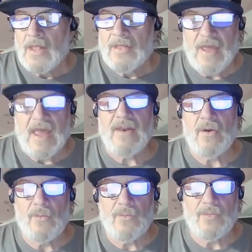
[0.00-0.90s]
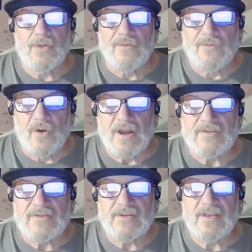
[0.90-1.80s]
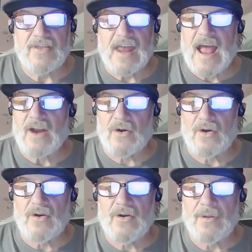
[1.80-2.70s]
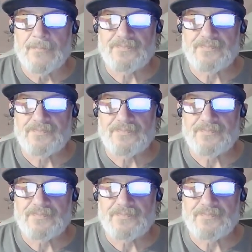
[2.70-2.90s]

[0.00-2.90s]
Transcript: Then the voice that I heard